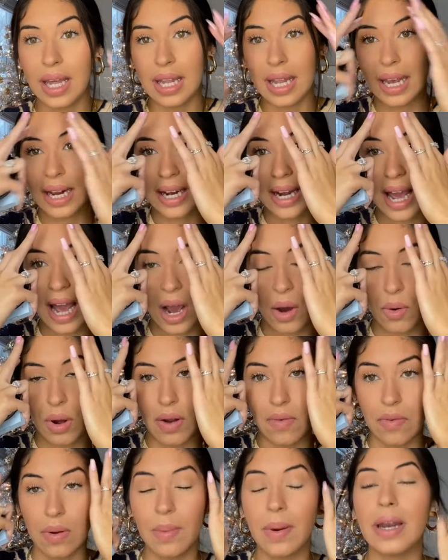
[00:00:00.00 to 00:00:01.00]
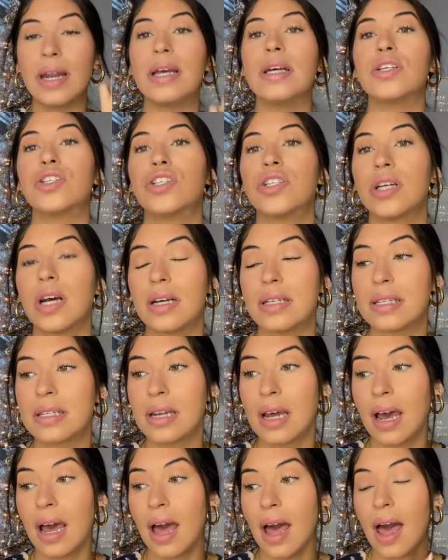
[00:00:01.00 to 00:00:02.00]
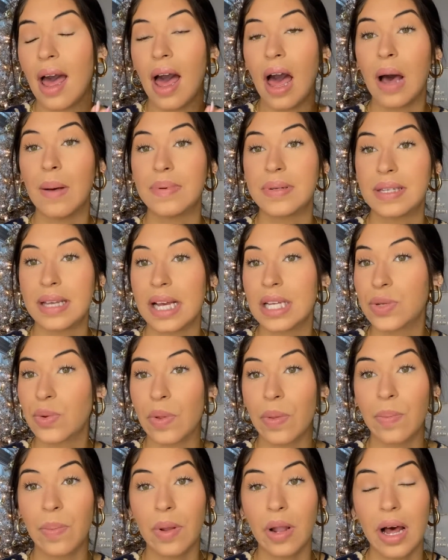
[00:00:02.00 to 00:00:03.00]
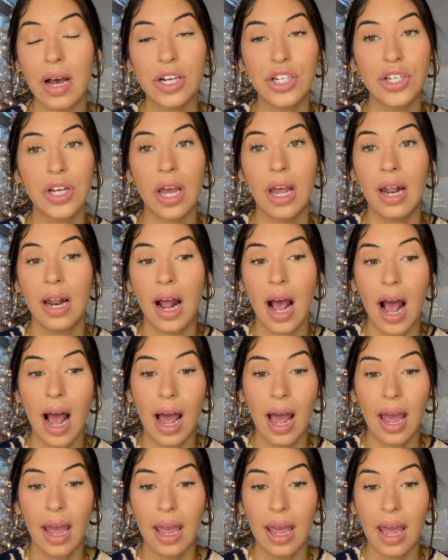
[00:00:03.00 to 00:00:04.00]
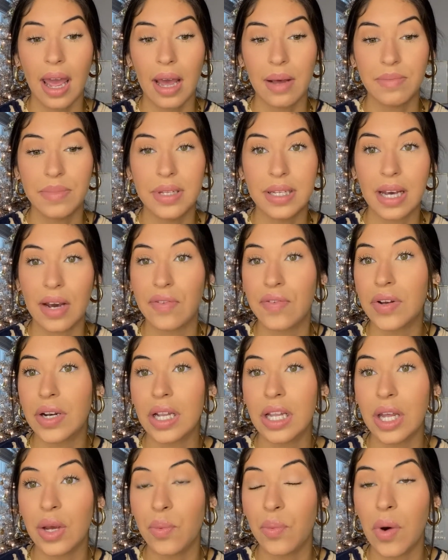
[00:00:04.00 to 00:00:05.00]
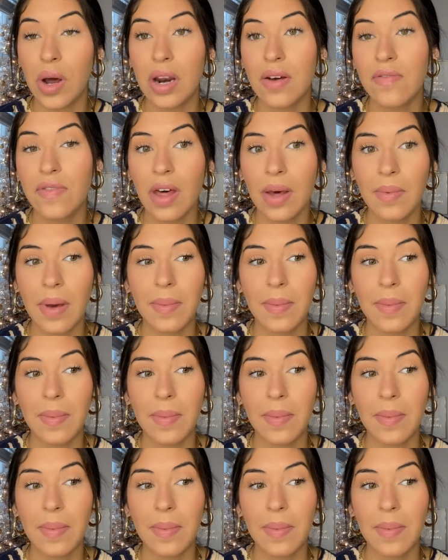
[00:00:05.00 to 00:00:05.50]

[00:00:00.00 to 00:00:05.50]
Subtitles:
Like now everybody is just obsessed with blush, and I am definitely one of them.